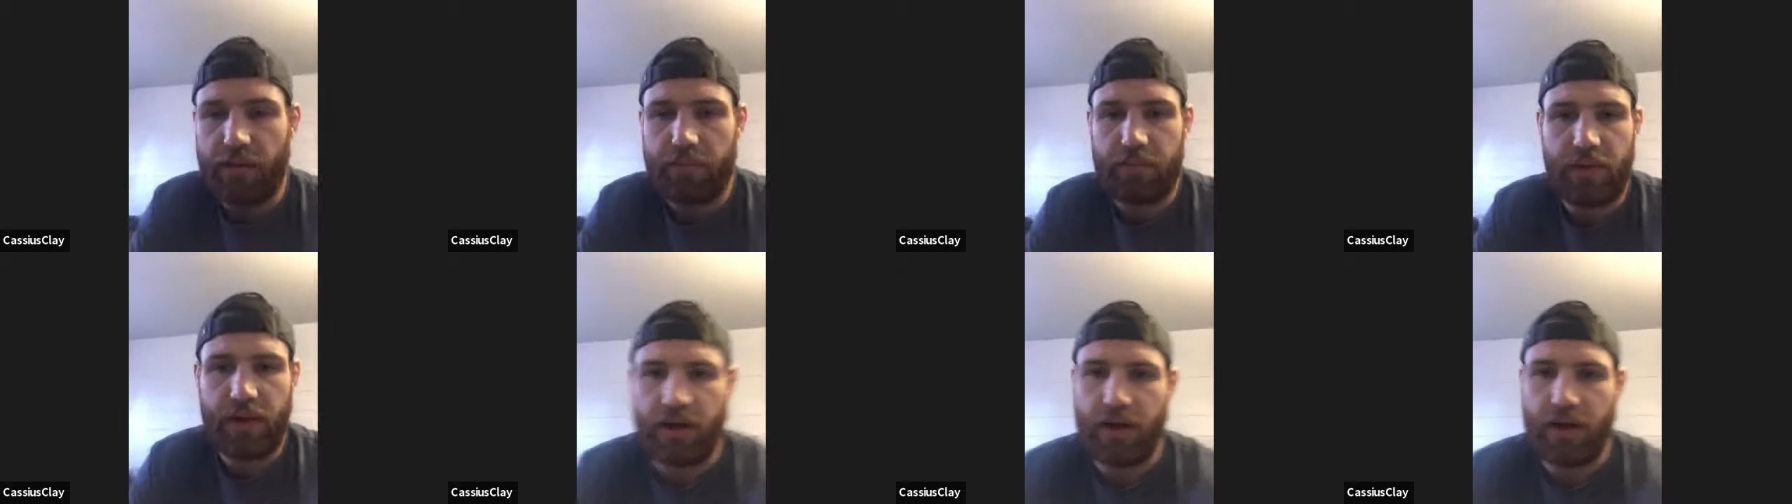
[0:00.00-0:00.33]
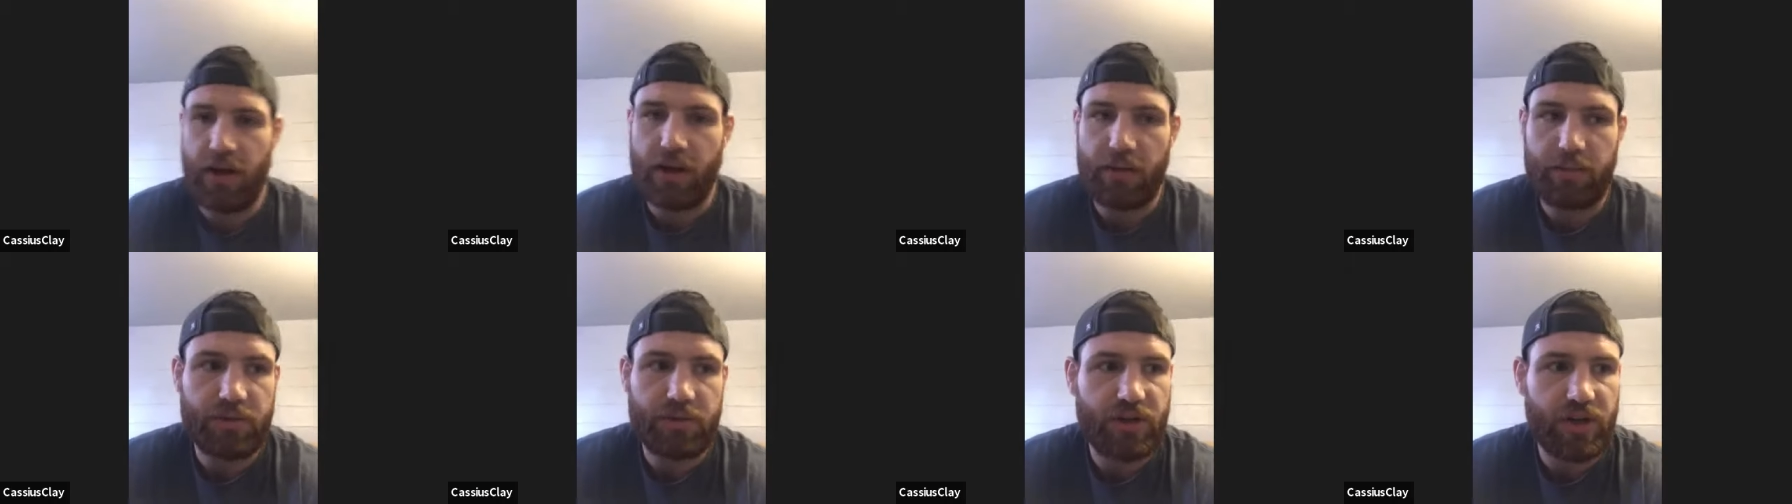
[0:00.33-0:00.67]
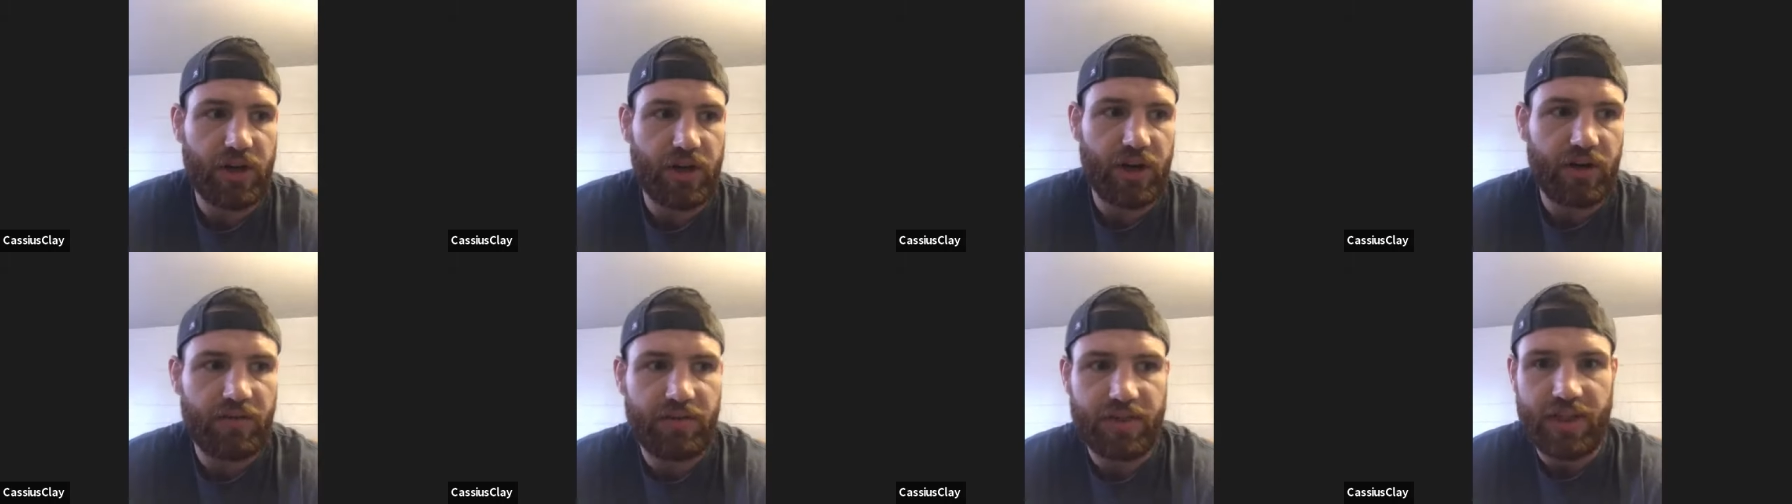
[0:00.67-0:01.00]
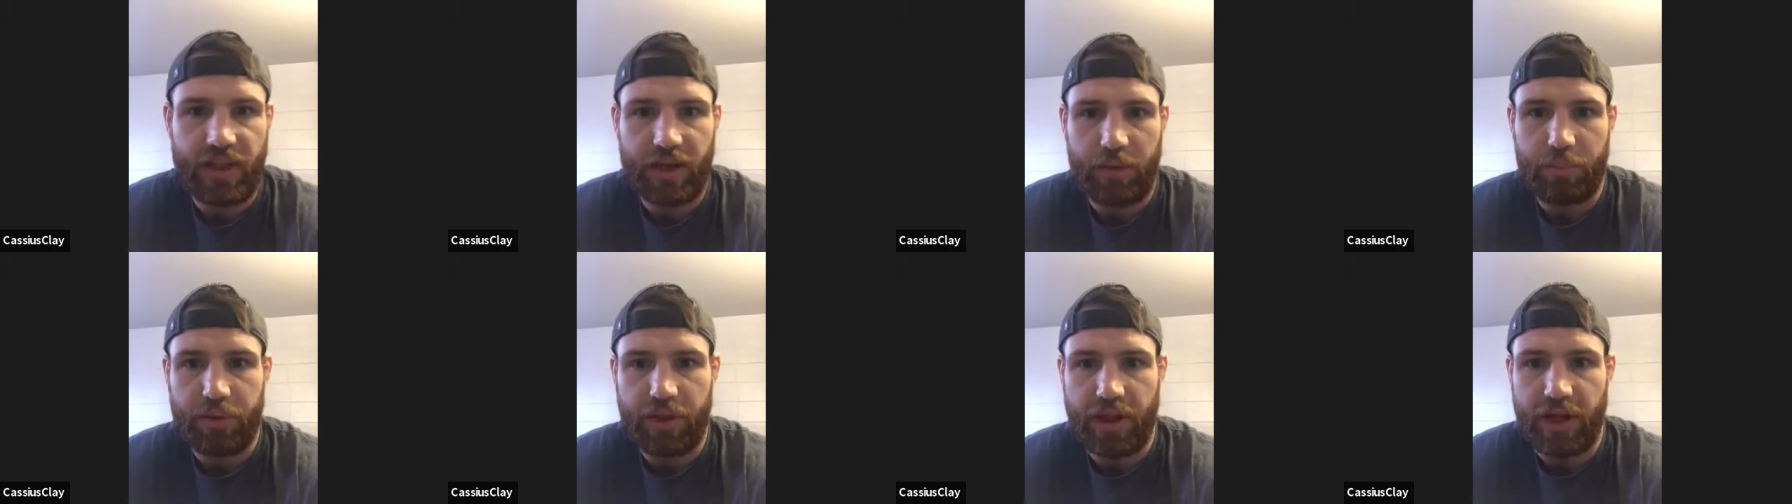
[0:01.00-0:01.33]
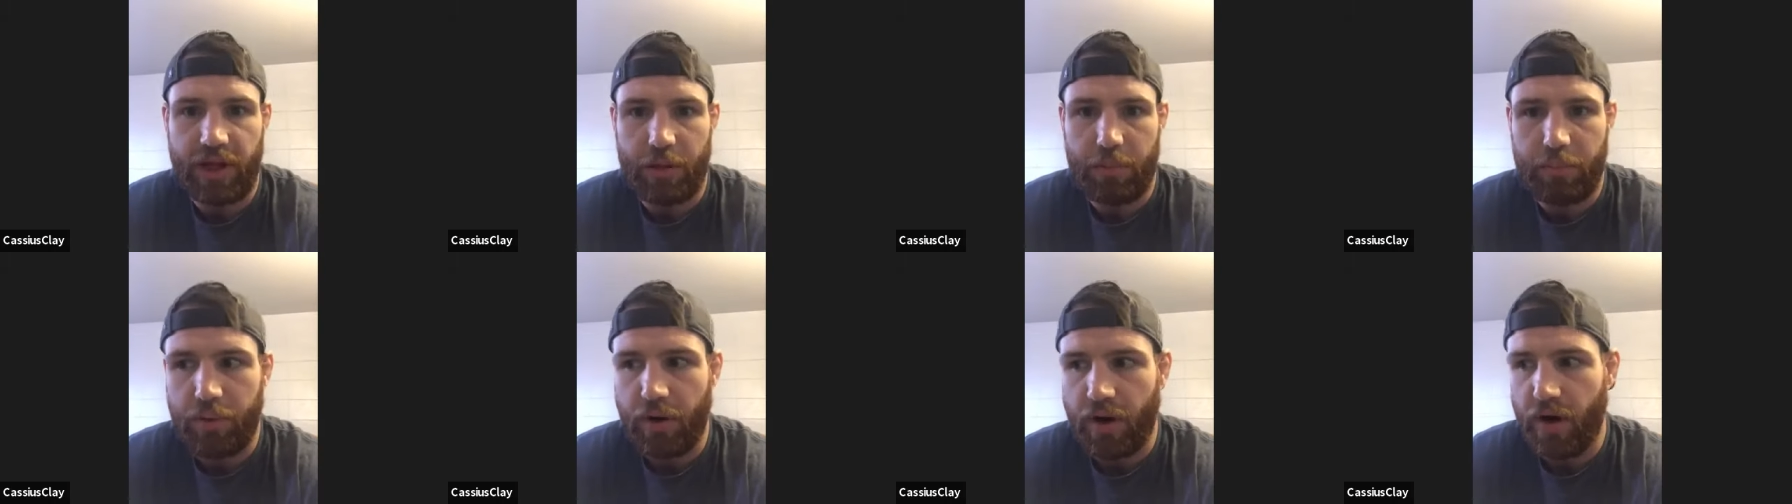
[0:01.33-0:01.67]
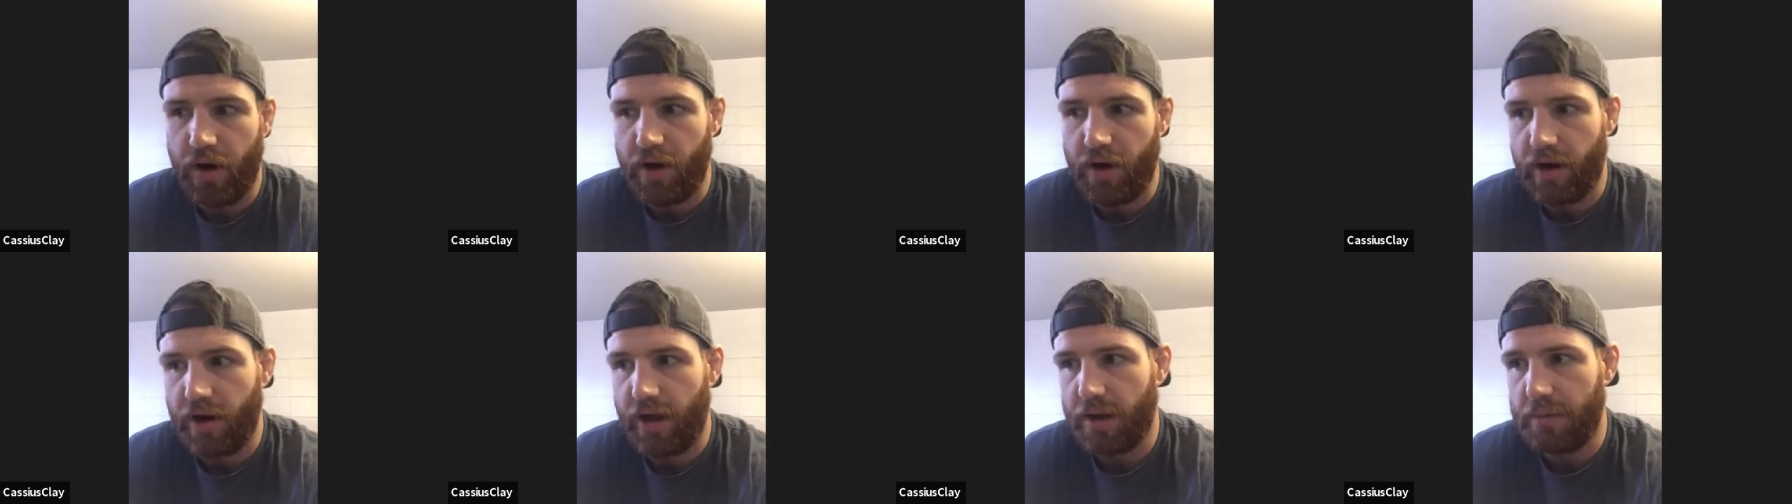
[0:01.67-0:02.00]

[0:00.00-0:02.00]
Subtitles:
I'm sure everything played a part.